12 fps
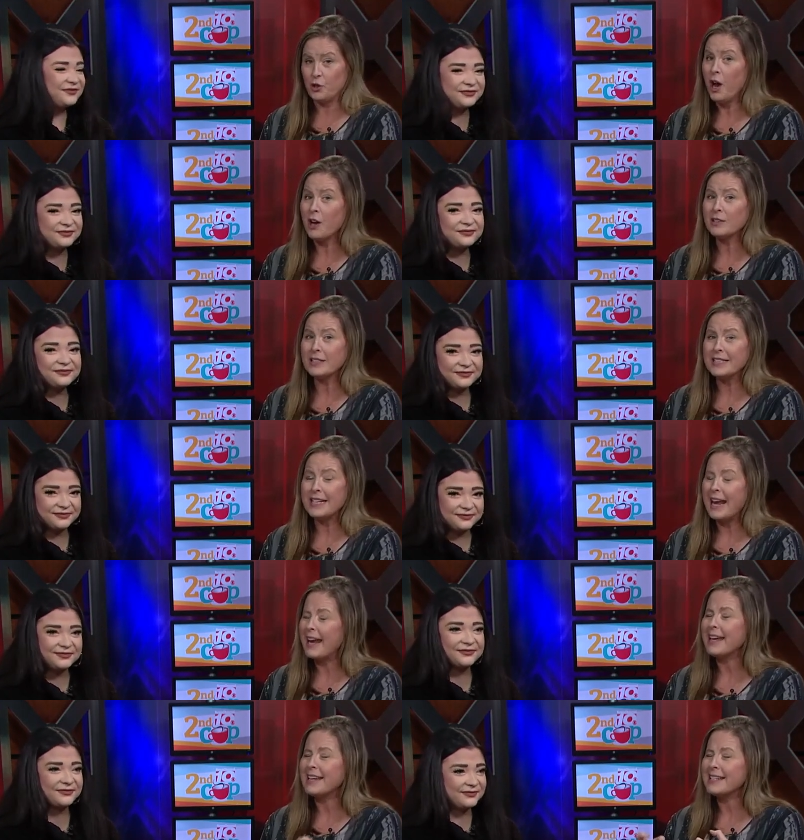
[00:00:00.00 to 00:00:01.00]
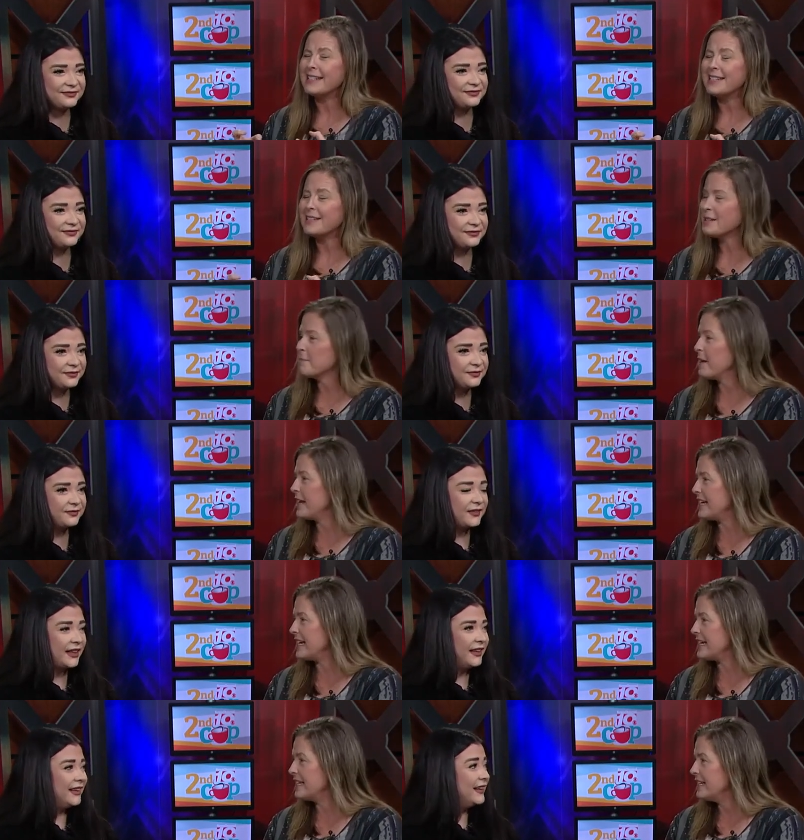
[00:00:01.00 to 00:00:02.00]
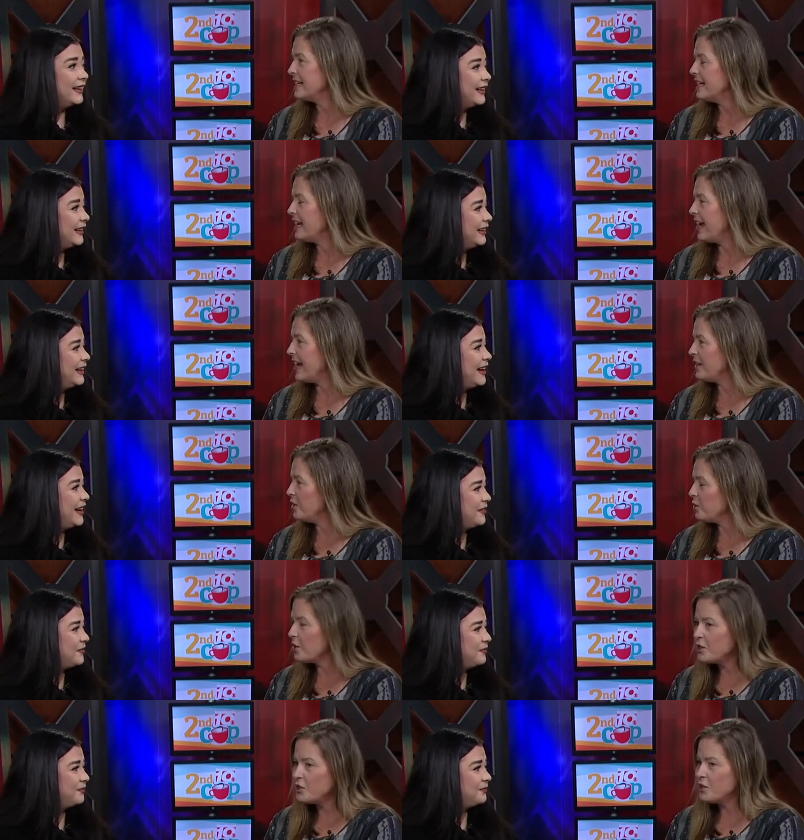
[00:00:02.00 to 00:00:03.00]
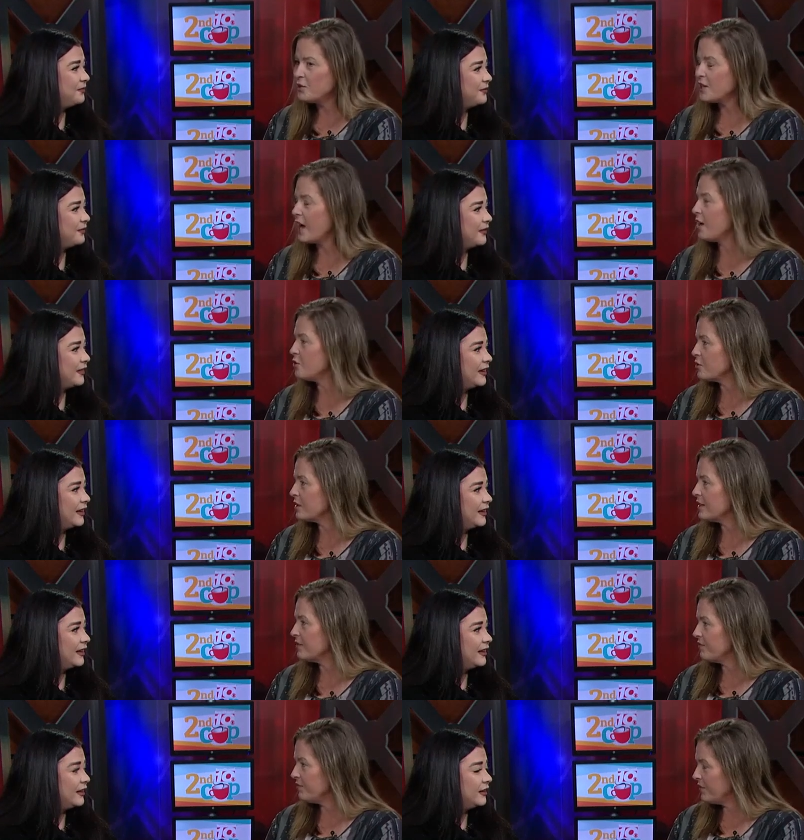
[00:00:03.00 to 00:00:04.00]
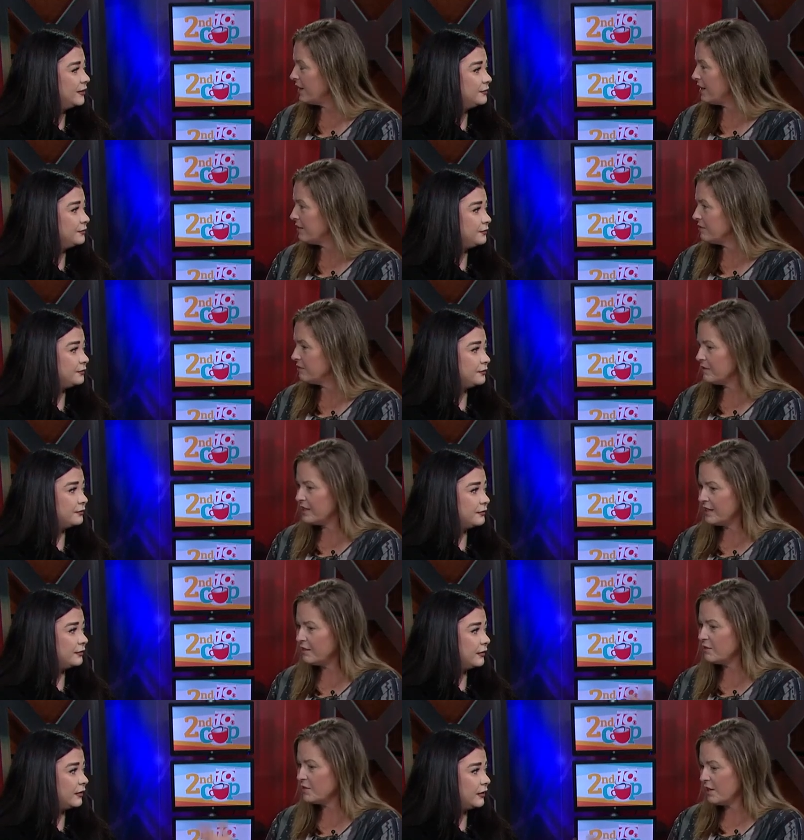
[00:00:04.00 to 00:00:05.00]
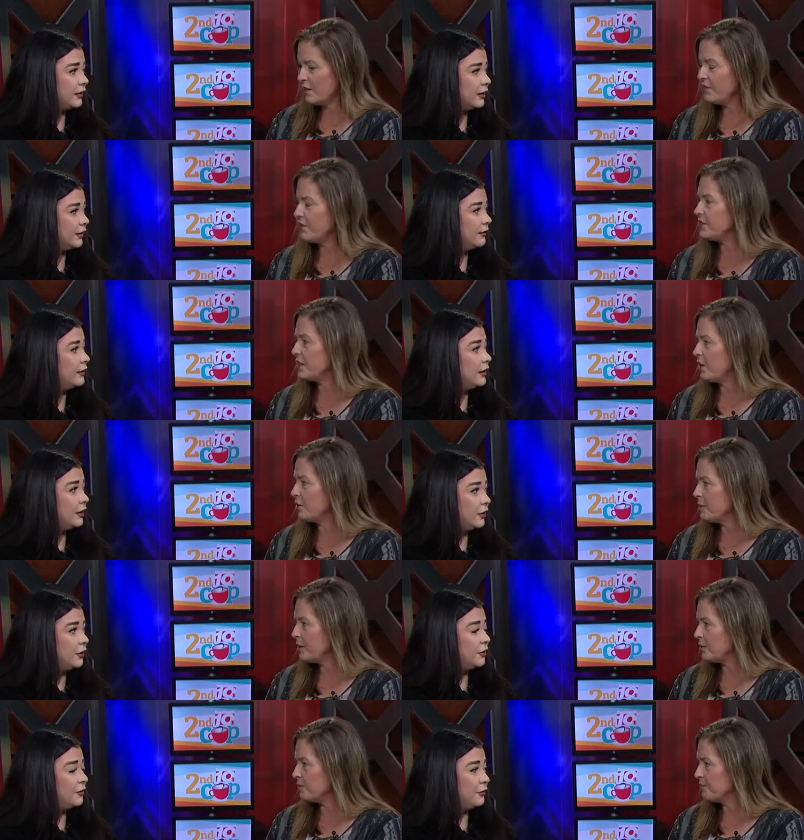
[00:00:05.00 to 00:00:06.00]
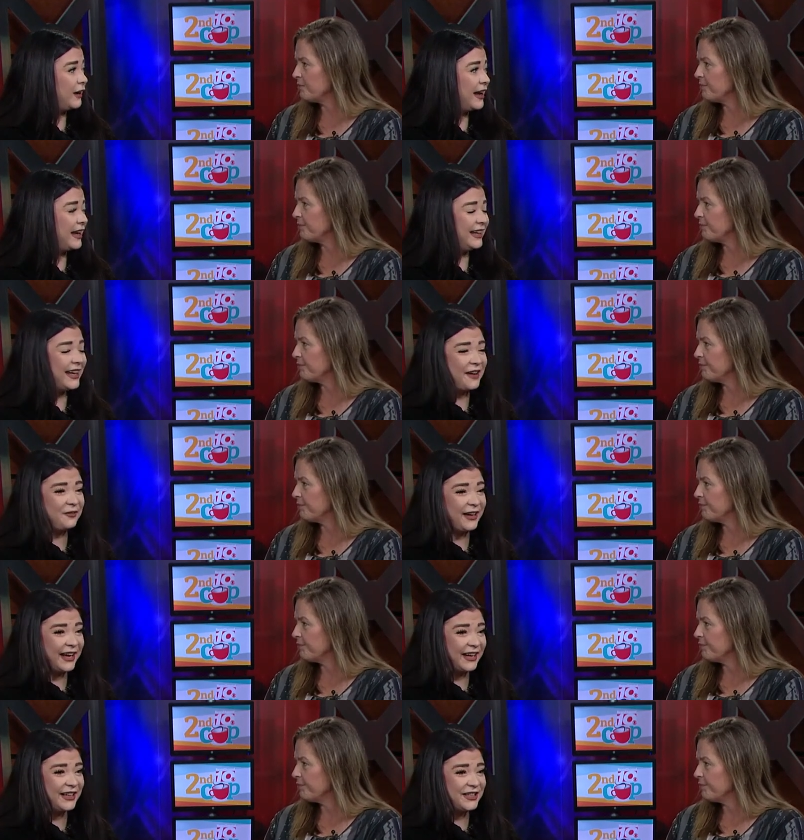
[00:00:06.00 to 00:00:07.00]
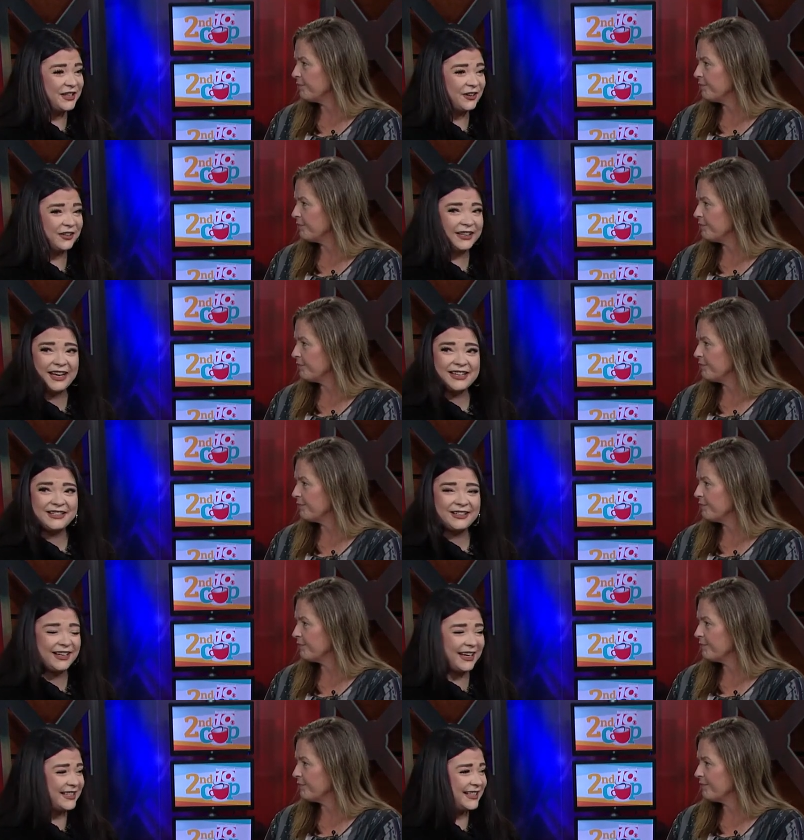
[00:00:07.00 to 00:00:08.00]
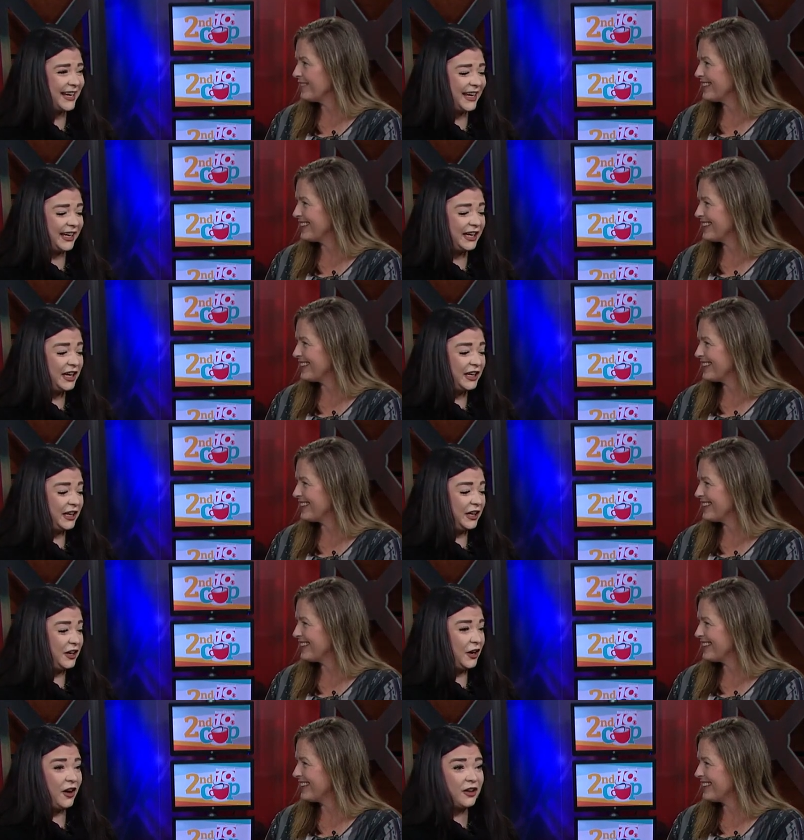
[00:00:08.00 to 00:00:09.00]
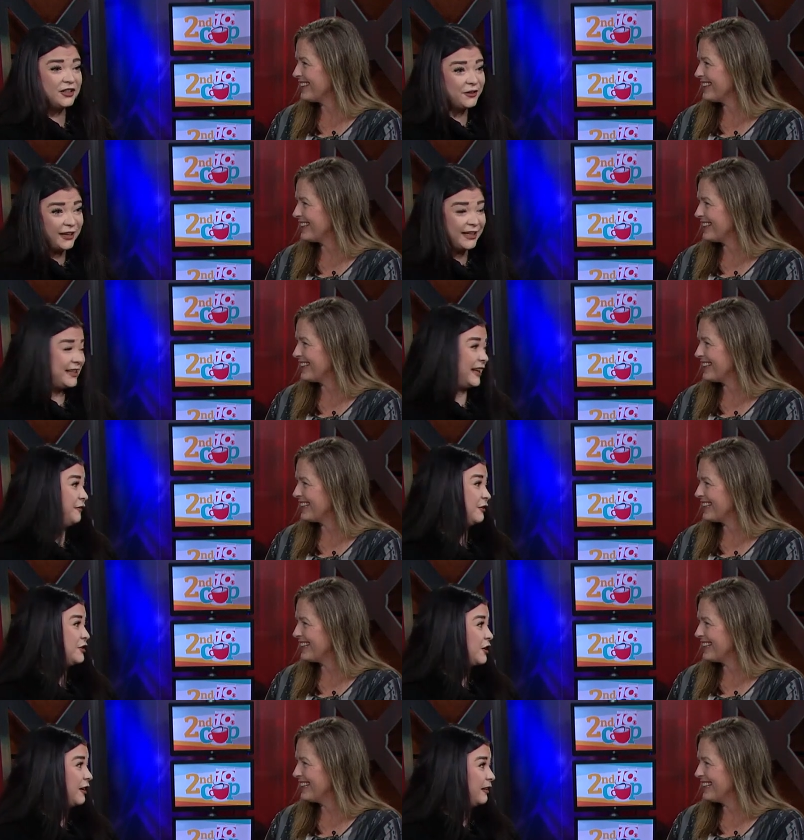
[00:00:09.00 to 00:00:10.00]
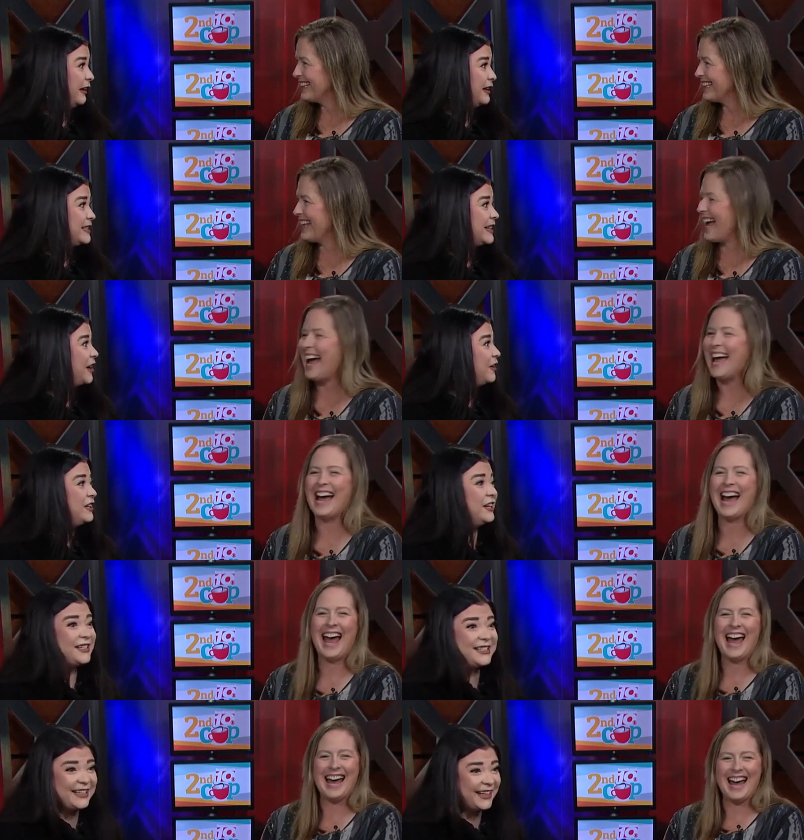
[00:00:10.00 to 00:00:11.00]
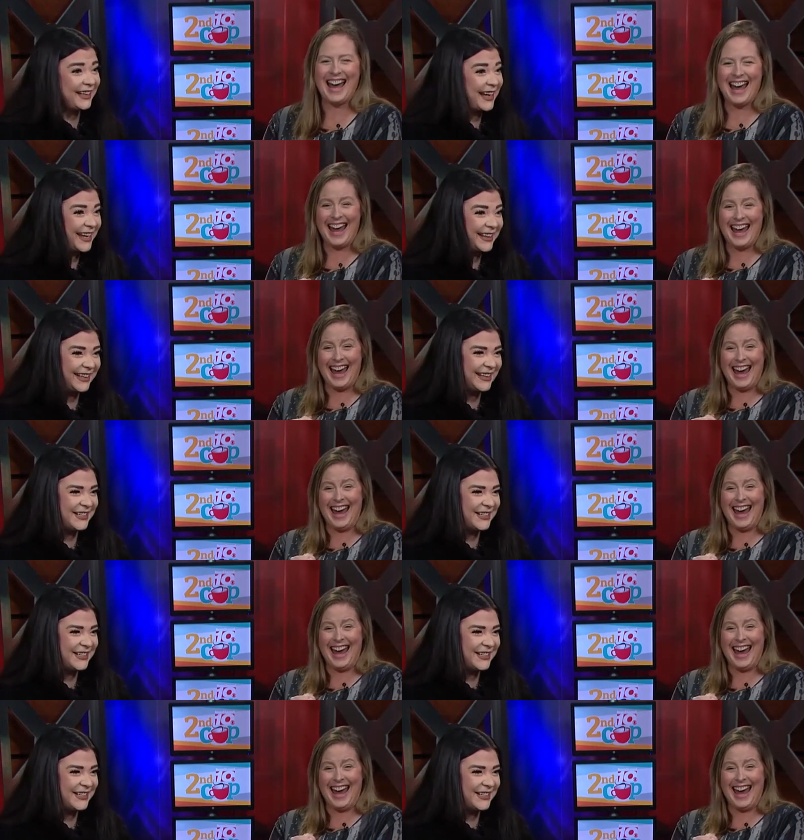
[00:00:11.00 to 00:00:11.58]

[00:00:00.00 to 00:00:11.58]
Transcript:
Speaker 1: chocolate and the money. Yeah. And who couldn't use a hundred and, and then a fifty dollar bill?
Speaker 2: Right. Yeah, we had a donor yesterday say, you know, I'll do anything for chocolate. So you're still getting the